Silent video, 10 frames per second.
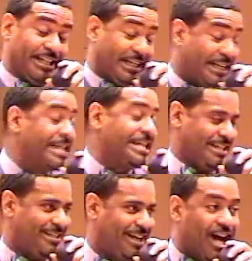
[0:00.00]

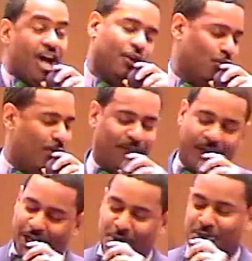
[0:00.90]
lead uh, the
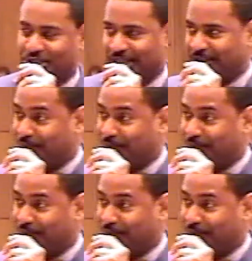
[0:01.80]
revolution